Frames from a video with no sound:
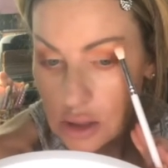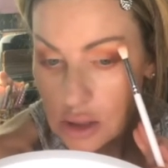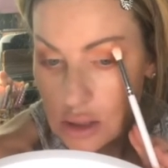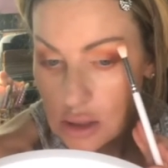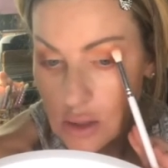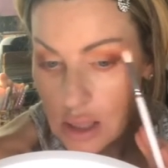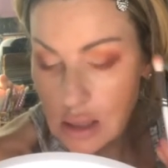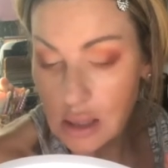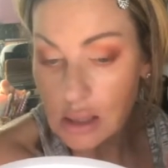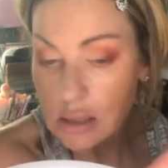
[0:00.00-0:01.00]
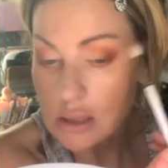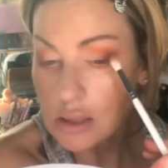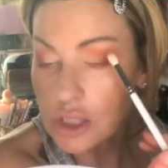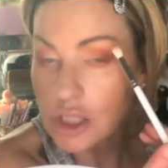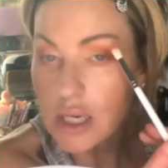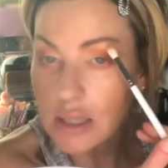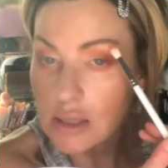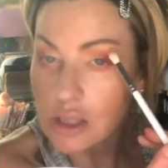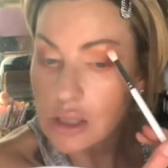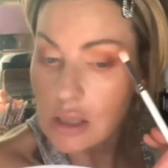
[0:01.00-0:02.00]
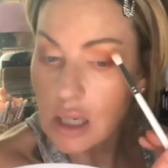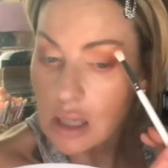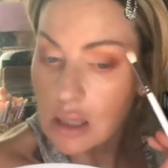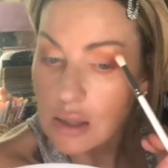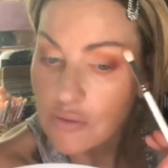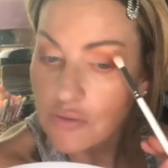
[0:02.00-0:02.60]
just so that these shades just kind of